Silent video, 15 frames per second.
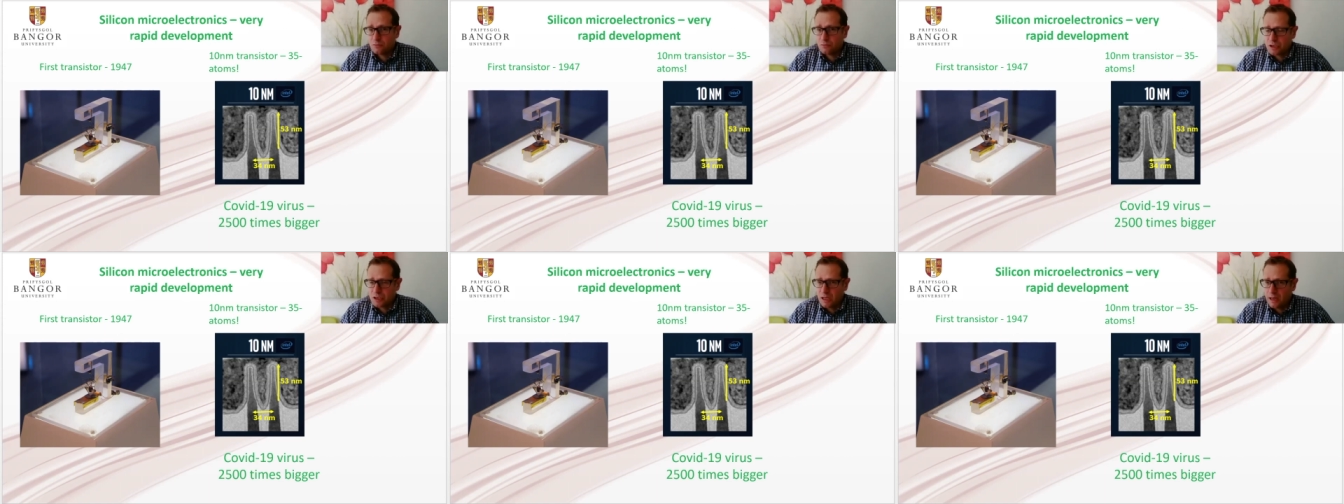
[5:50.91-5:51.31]

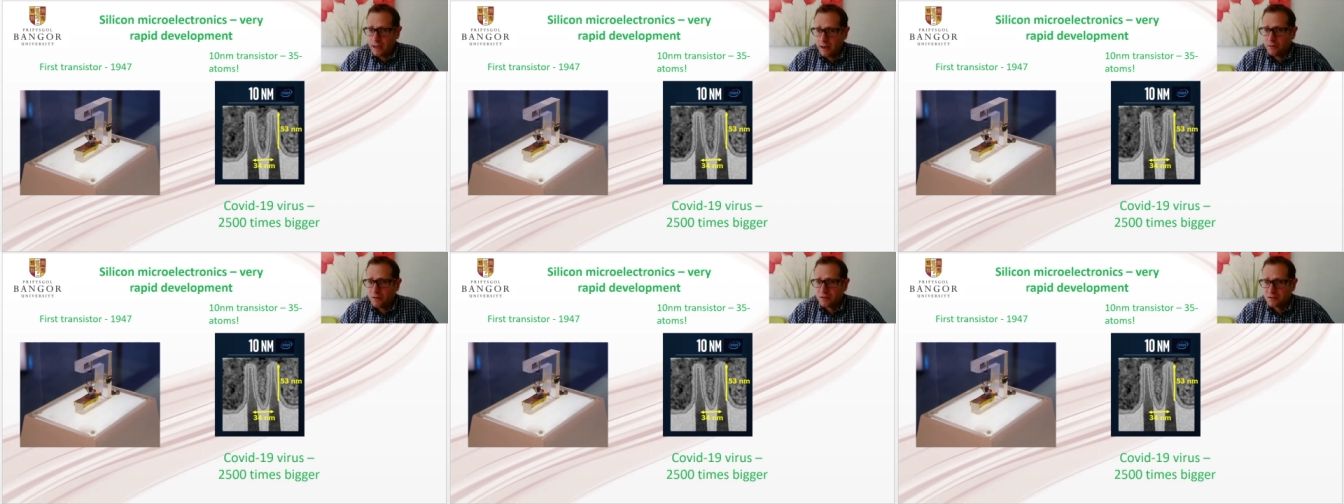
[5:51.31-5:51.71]
which
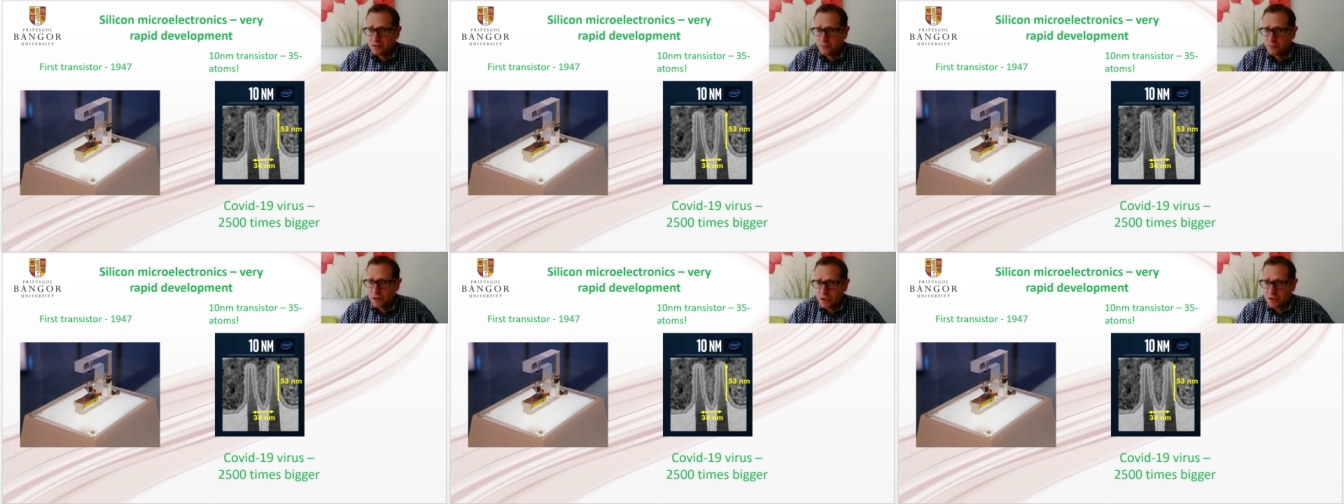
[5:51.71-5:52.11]
allow us
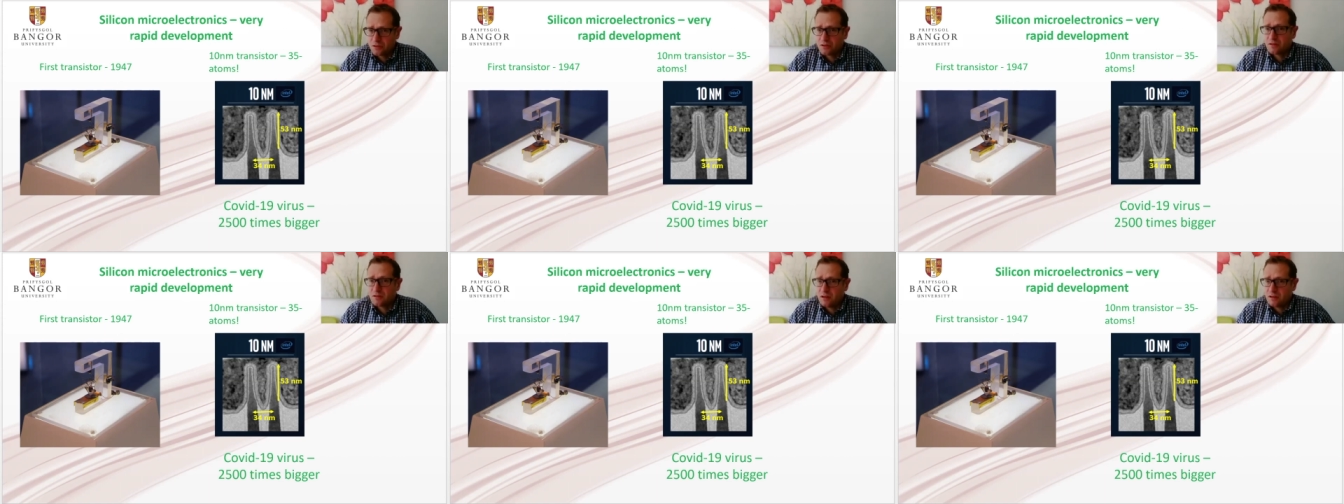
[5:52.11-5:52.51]
to reduce
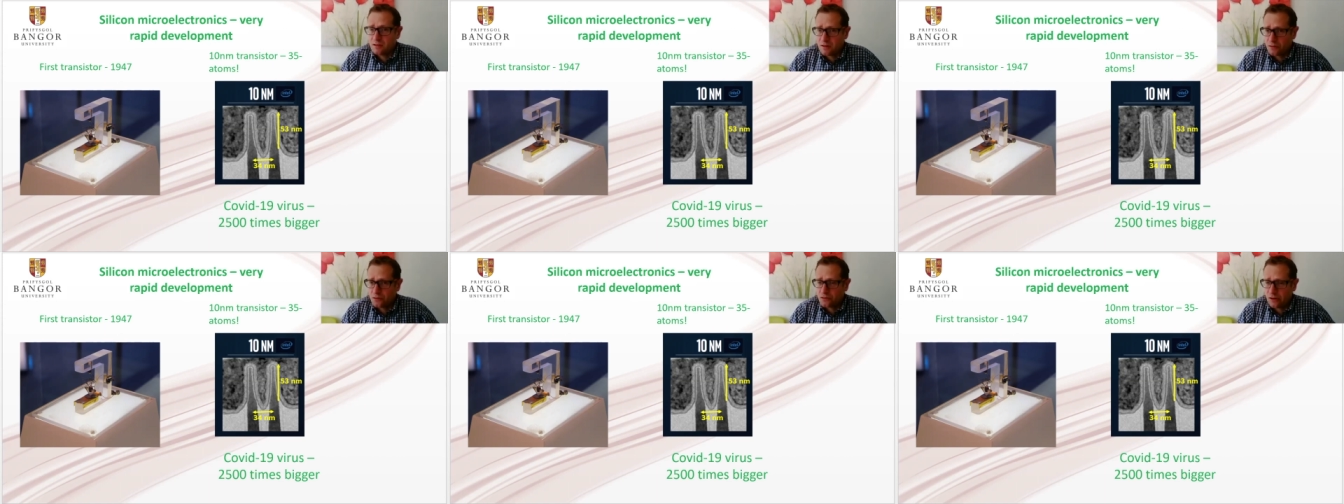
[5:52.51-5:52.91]
the size of
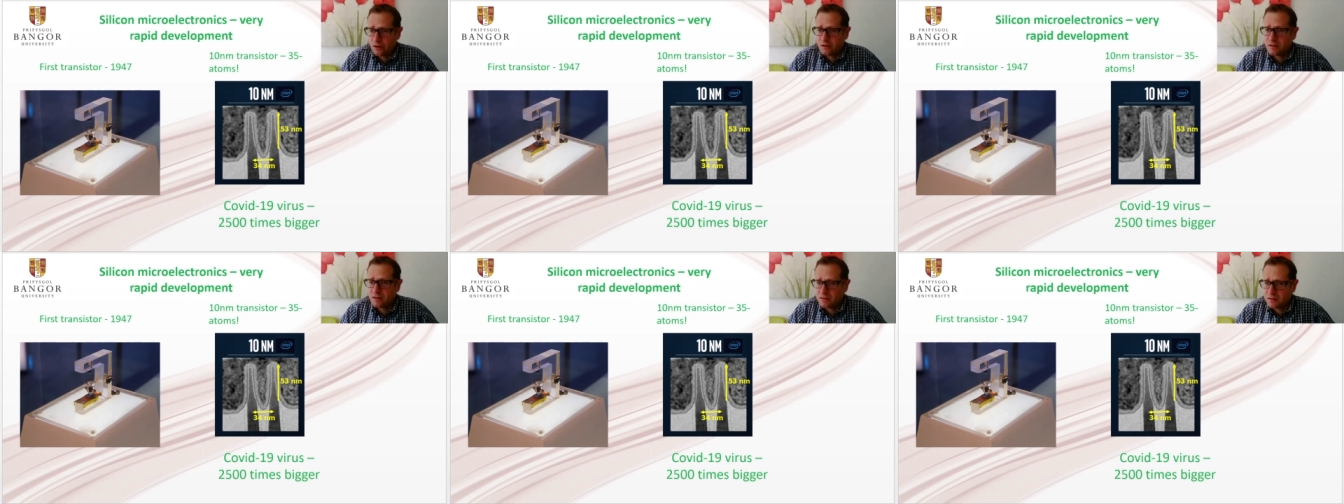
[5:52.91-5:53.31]
those
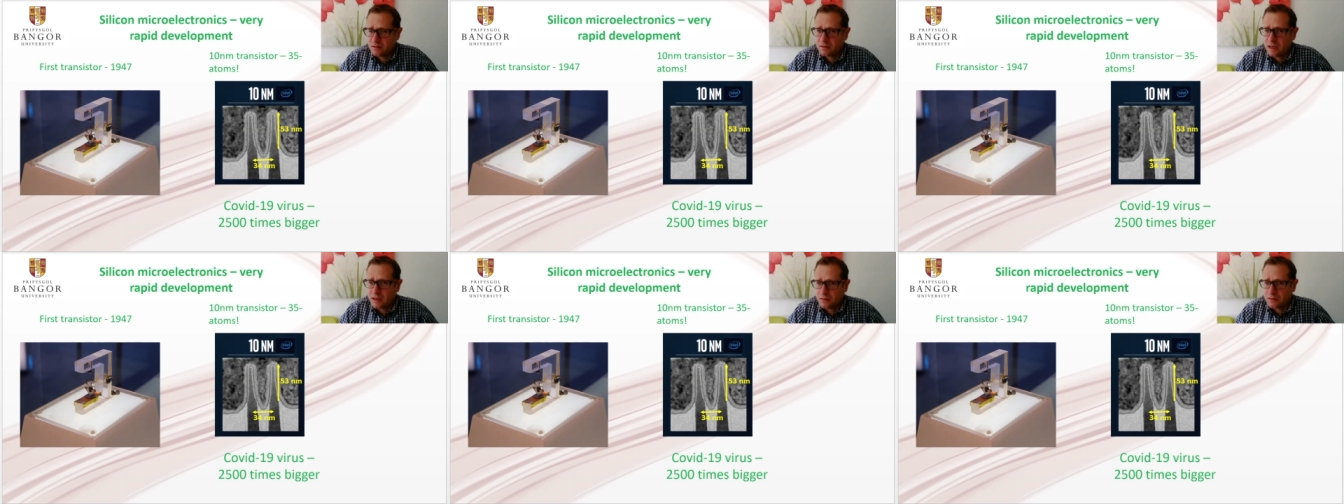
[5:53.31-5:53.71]
transistors
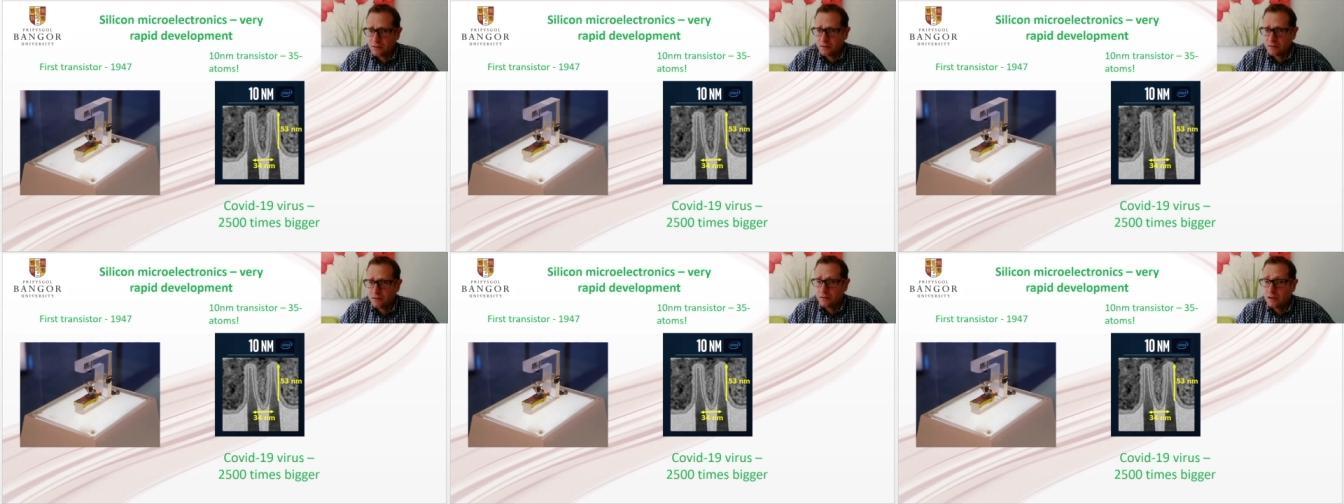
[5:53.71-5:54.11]
down
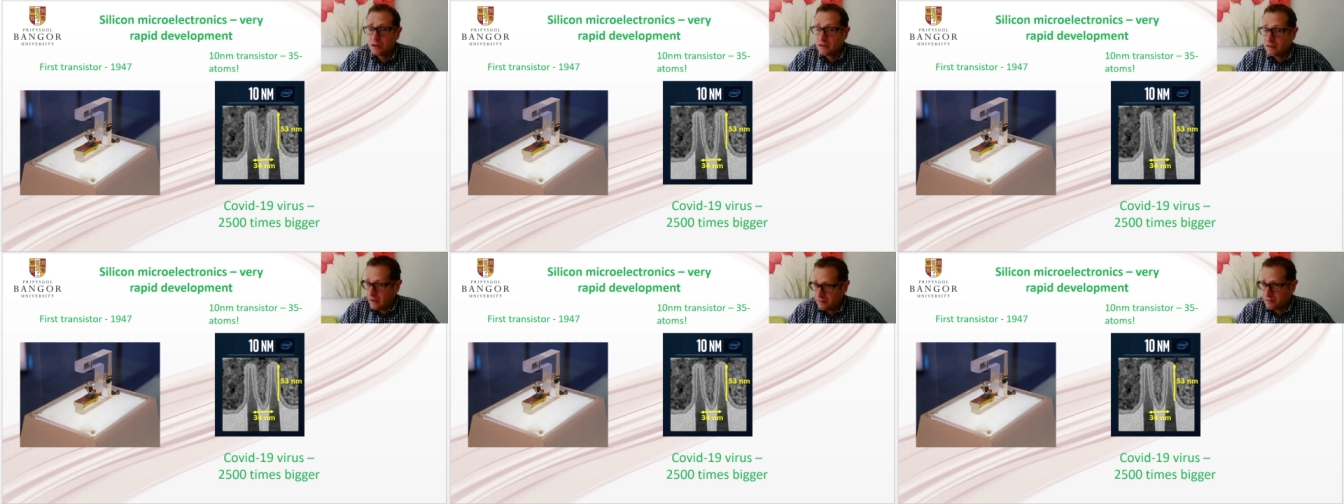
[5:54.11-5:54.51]
to
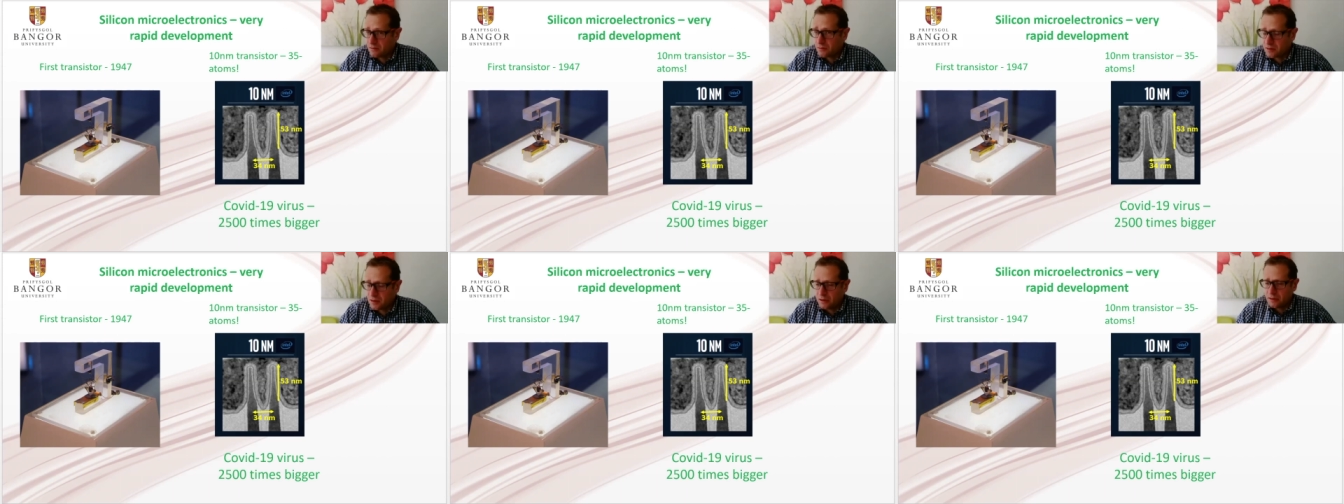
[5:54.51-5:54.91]
that sort
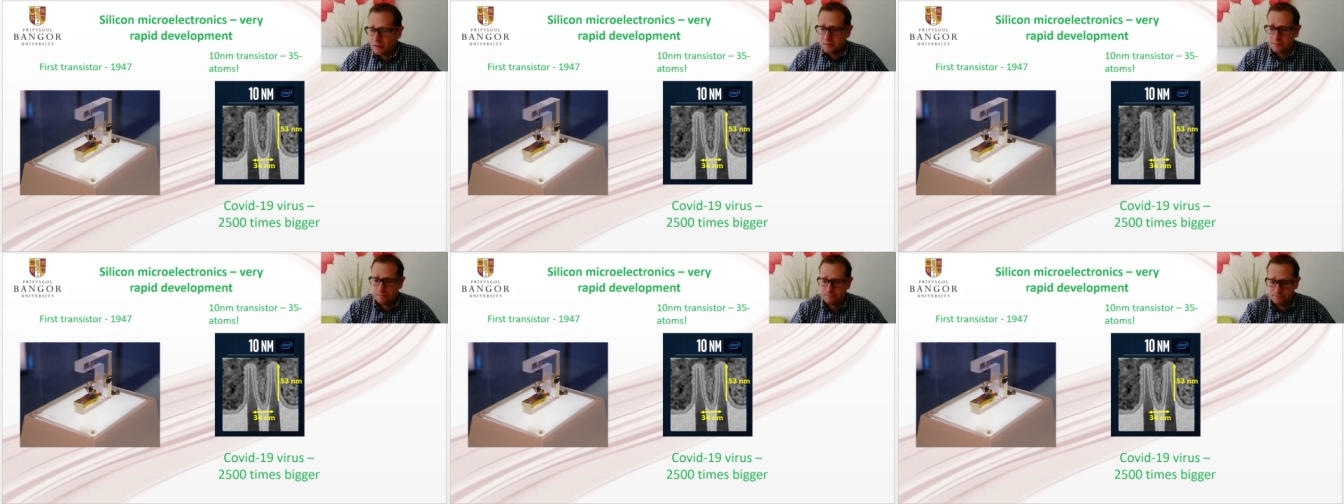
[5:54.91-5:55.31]
of size.